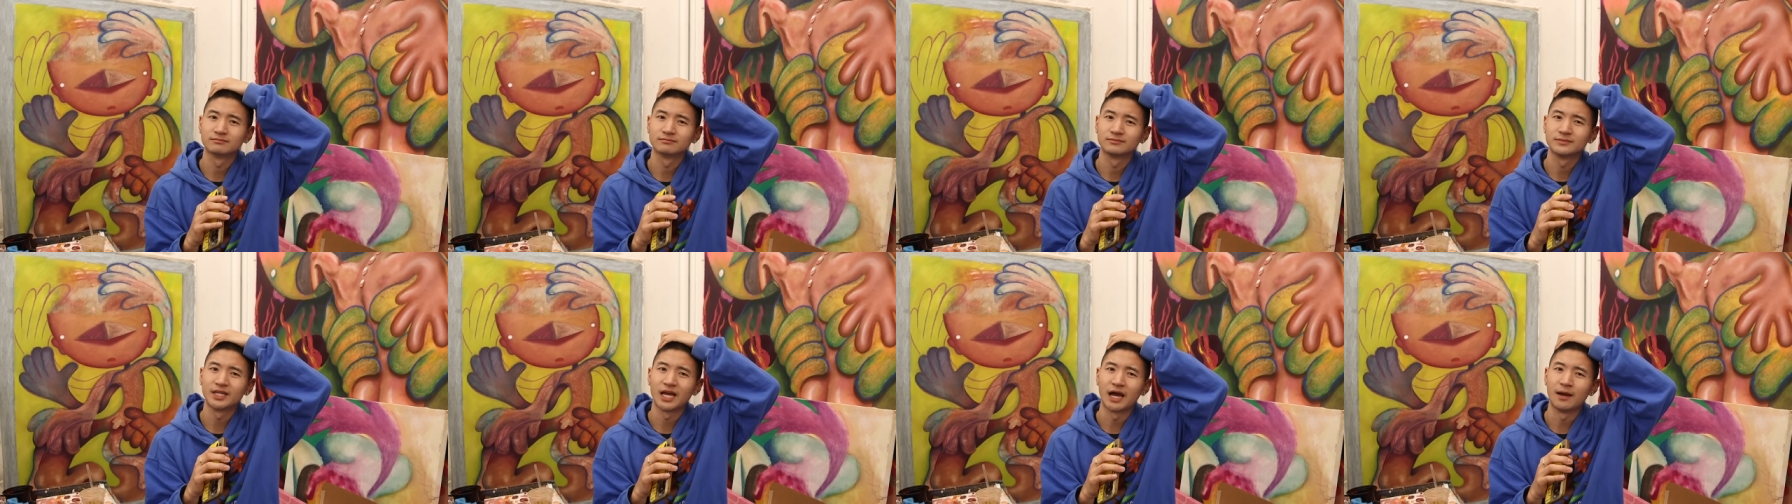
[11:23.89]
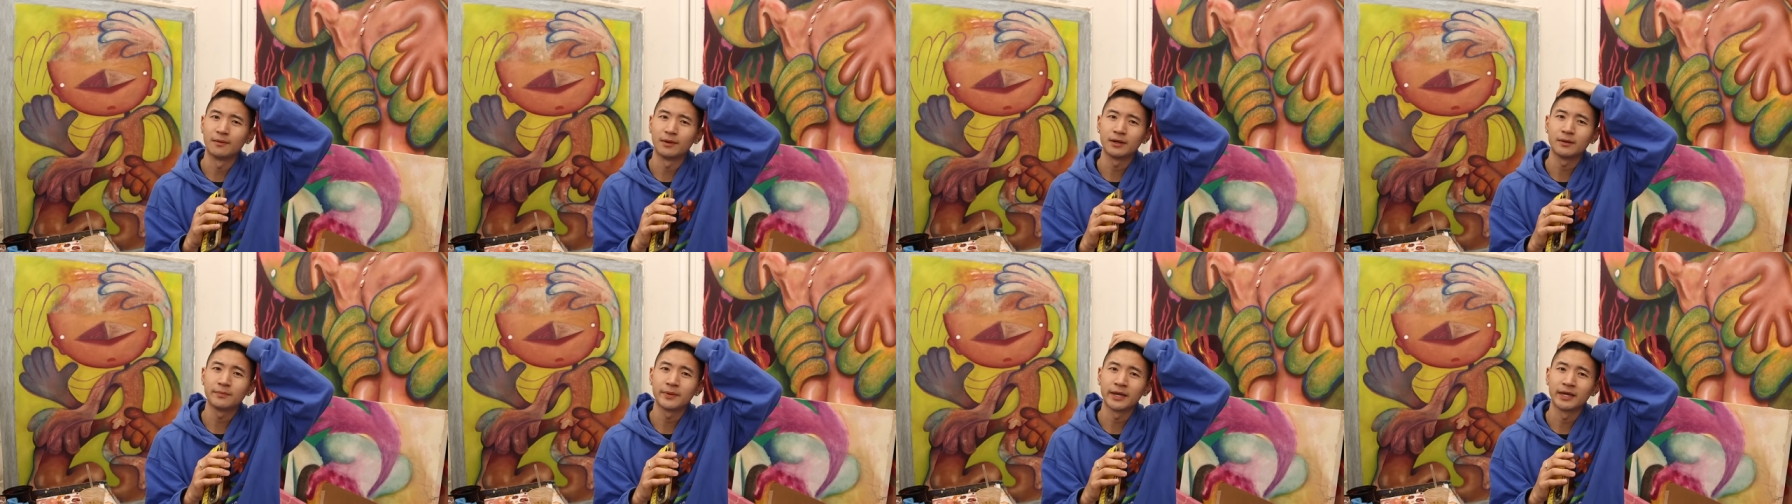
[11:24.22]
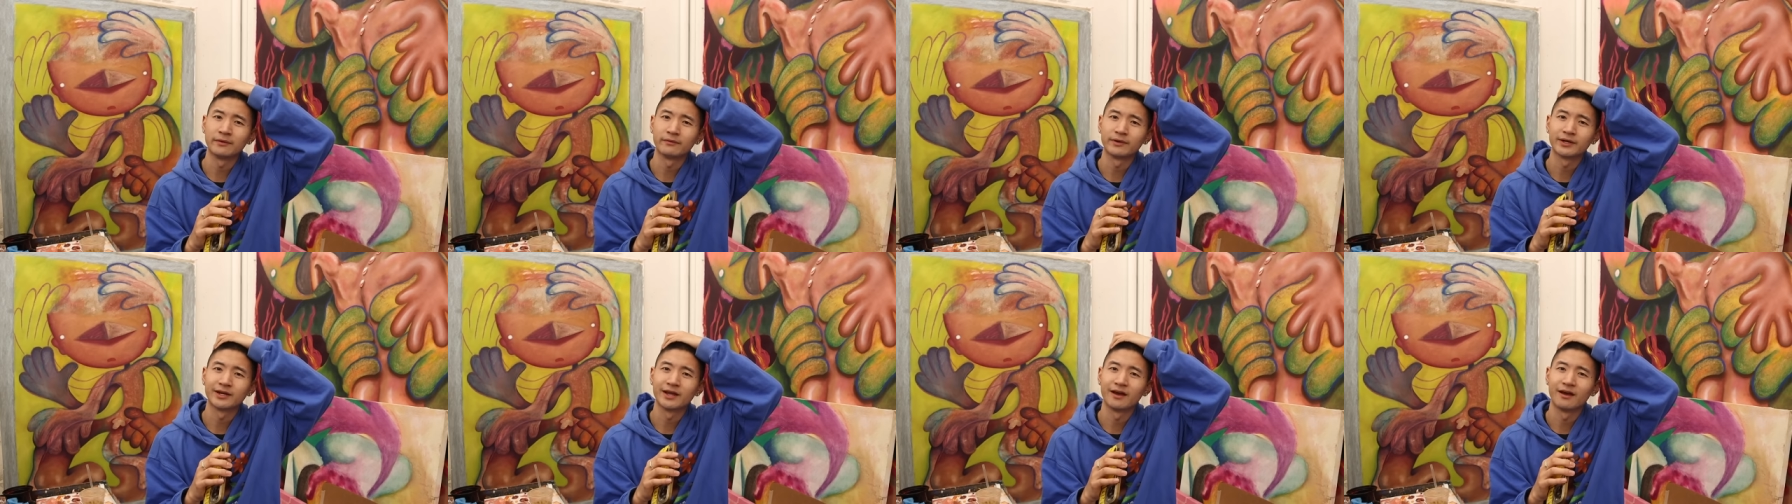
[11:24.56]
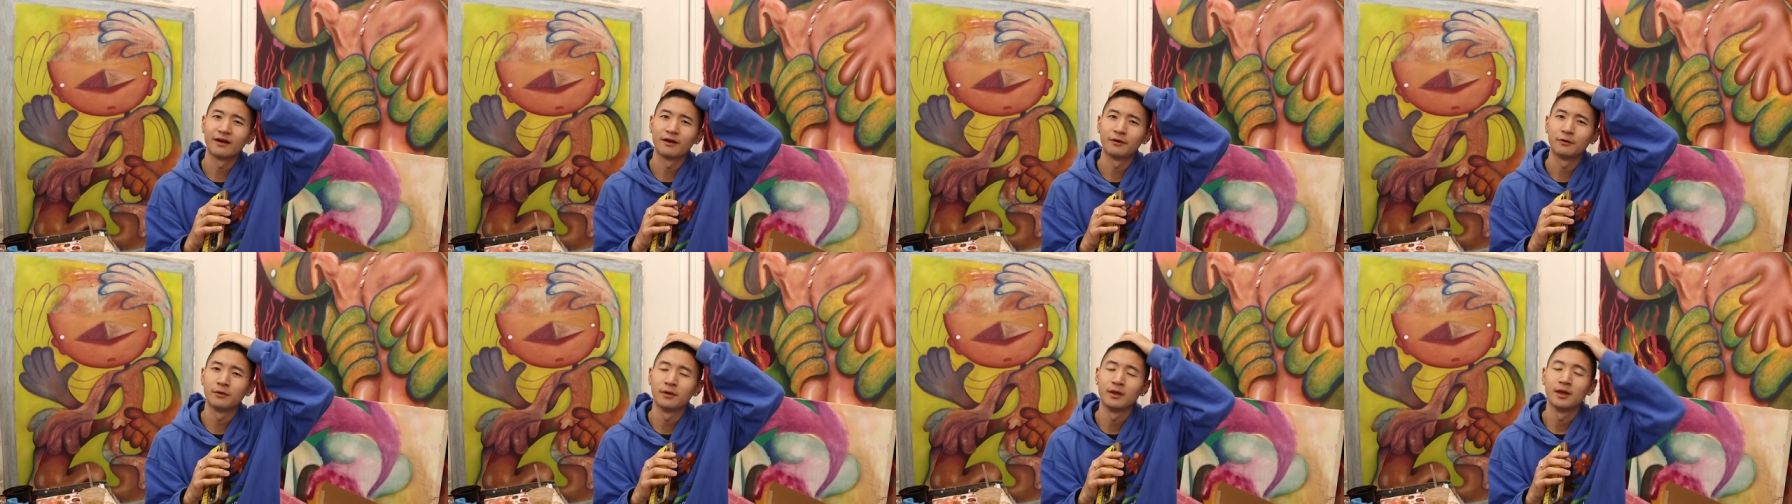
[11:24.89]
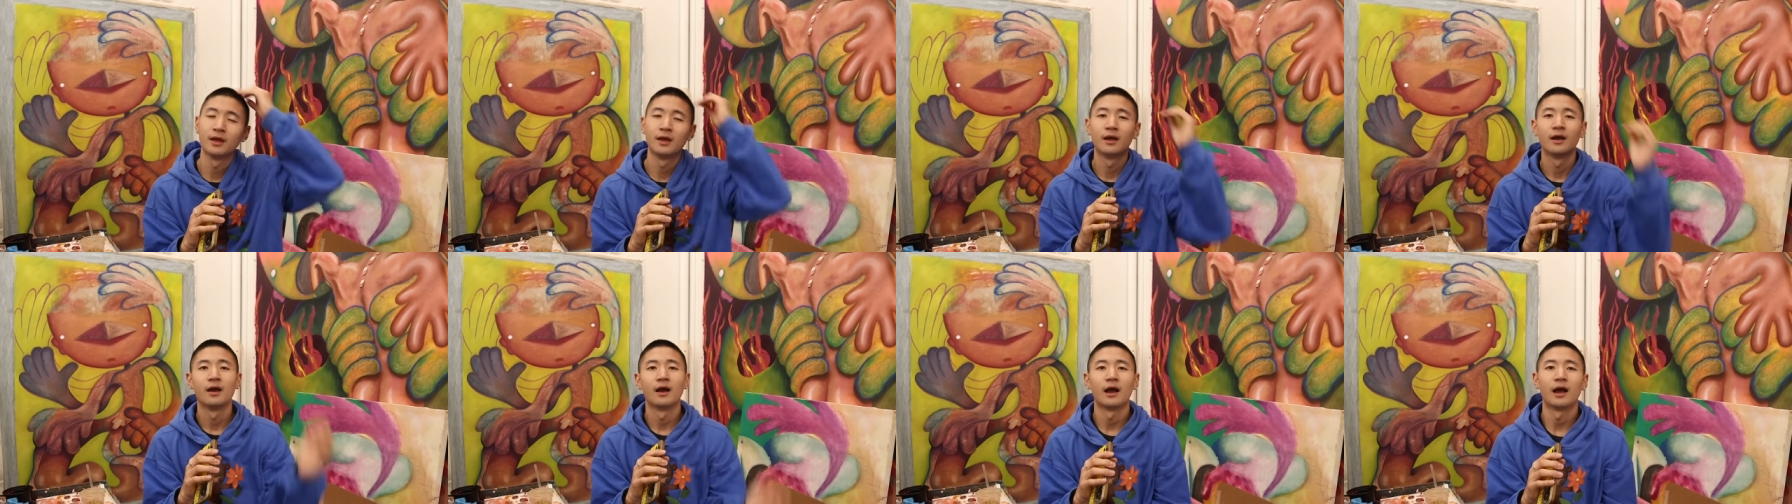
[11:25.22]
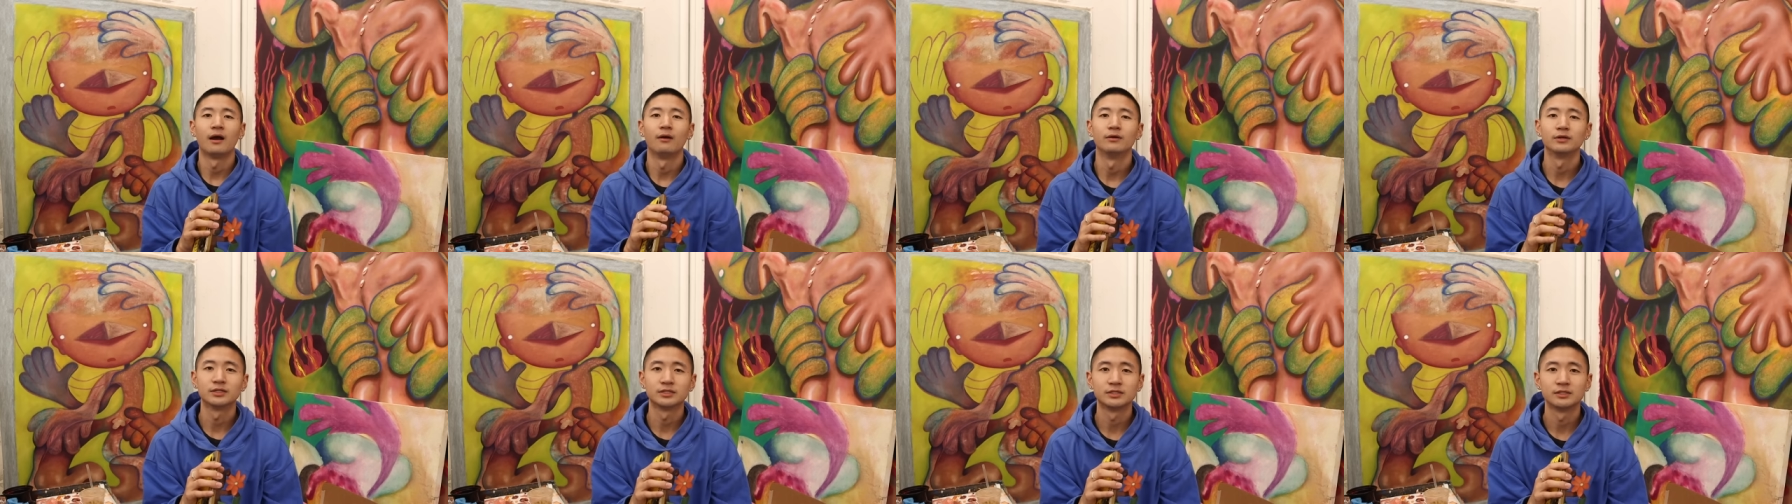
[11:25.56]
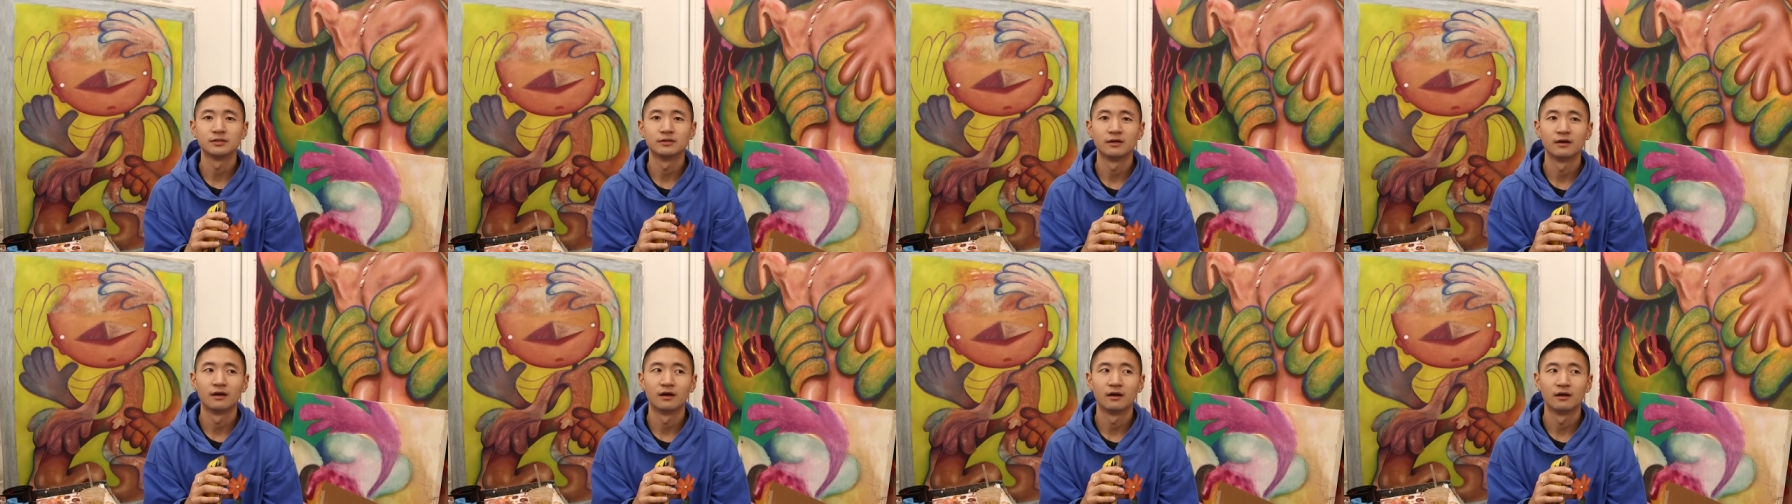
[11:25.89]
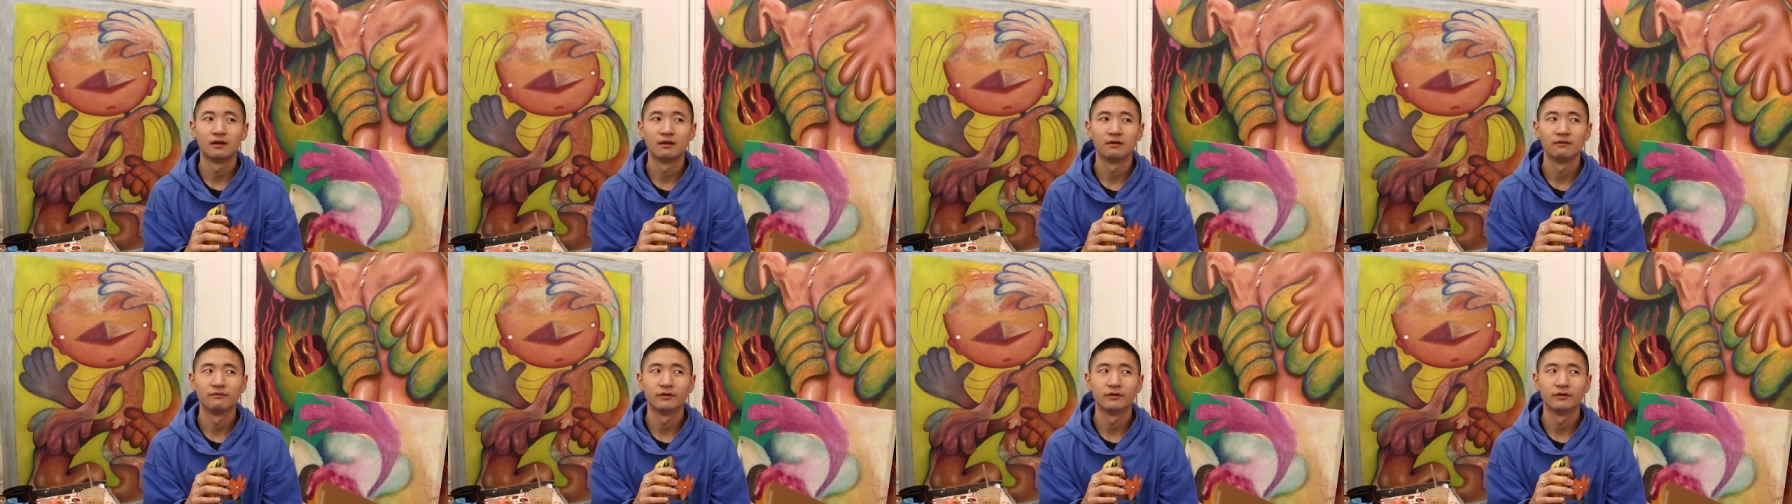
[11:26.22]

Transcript: Yeah, I'm gonna paint right now. I will see y'all